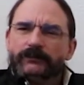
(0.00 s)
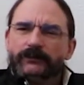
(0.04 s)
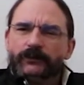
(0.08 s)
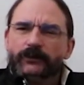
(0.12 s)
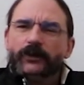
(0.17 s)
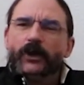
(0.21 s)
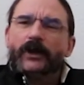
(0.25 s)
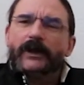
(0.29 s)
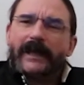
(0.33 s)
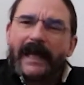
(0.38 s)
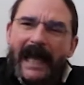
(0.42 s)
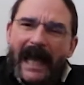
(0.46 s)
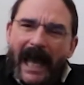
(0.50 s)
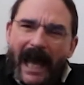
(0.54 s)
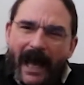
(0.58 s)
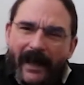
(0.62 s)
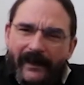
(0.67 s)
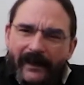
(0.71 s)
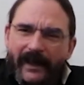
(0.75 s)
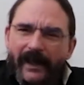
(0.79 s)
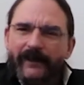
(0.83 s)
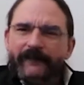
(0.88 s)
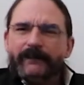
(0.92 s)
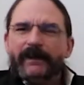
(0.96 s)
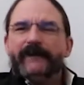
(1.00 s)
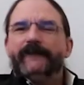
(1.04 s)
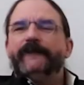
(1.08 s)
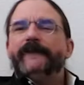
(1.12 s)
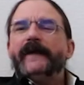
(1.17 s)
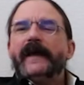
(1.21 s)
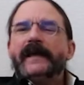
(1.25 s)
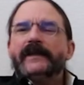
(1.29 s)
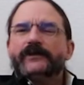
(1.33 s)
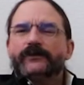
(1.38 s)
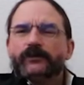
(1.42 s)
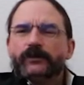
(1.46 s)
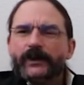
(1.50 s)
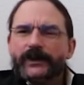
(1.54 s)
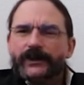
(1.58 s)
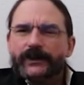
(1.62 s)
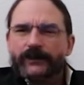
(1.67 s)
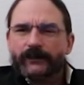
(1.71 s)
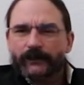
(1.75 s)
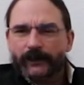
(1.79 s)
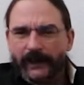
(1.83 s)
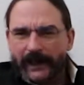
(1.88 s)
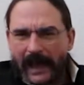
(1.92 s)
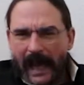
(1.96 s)
look at and be faced
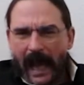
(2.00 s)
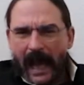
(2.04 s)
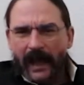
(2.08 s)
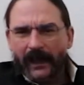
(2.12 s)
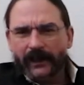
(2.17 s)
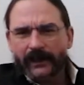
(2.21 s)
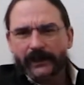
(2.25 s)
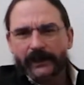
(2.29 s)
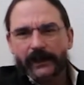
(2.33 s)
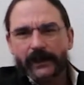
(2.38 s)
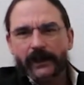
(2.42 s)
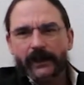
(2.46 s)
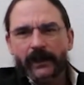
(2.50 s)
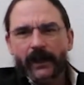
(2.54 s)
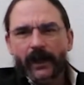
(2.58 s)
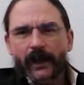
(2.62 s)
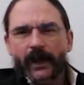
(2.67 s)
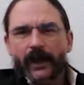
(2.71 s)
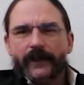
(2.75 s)
with the reality